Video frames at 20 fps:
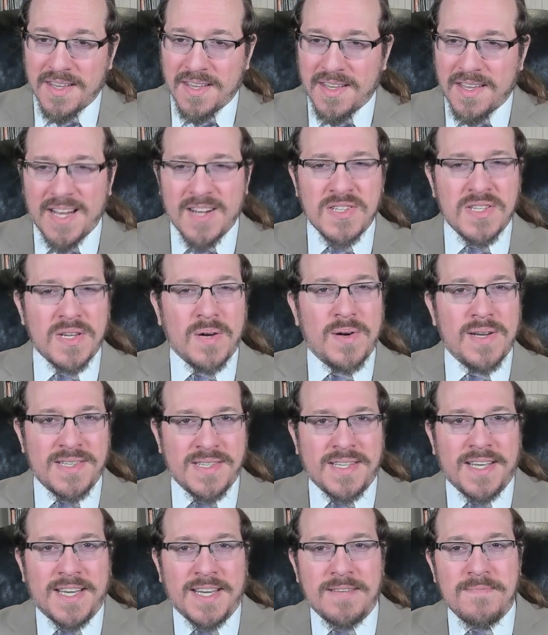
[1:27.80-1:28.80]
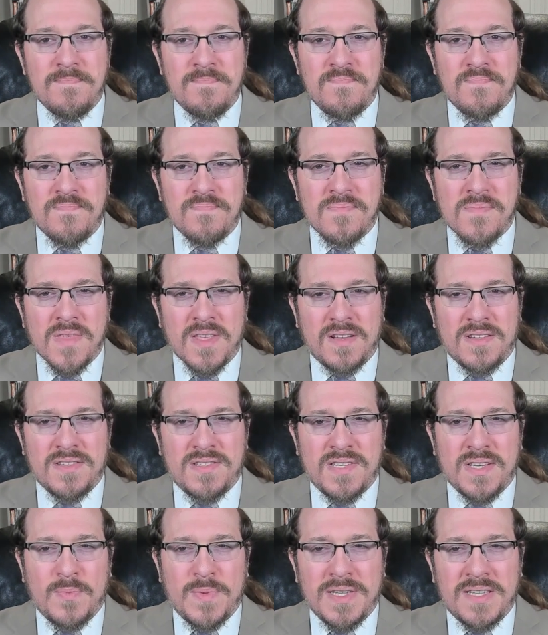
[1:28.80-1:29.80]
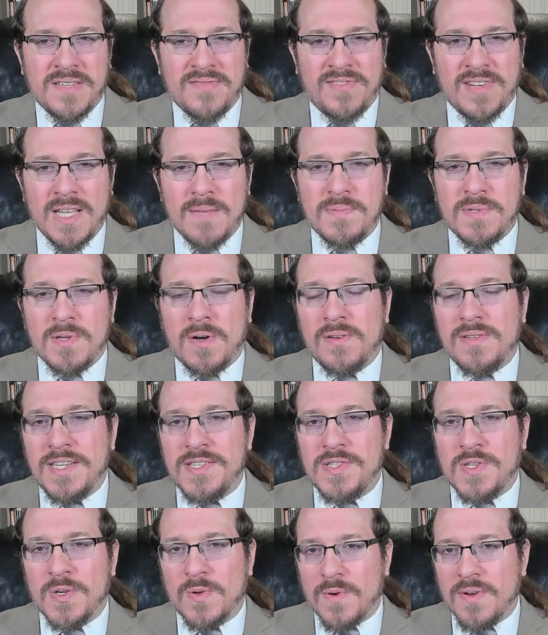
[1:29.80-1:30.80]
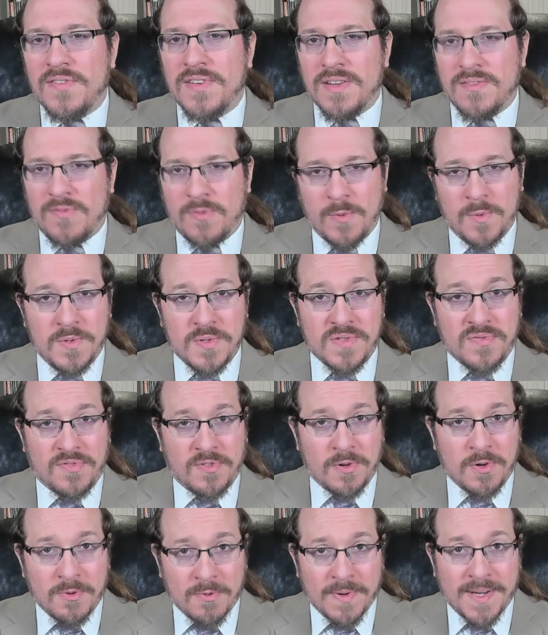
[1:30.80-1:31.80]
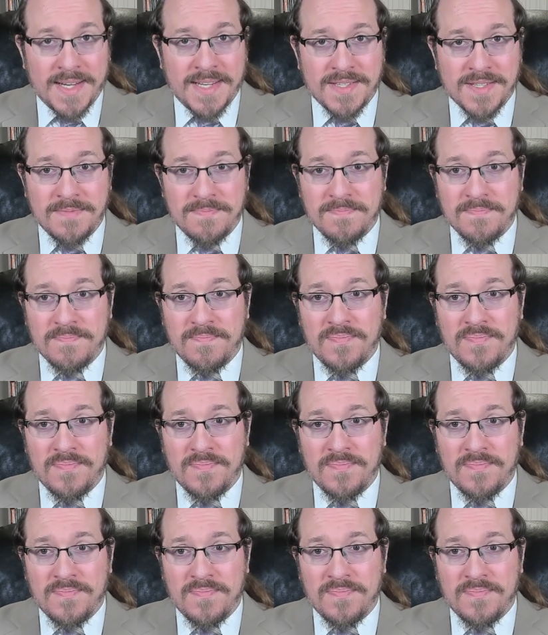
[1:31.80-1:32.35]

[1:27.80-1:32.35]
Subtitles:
Here's how I see it. See, we developed all these derivative rules for a reason.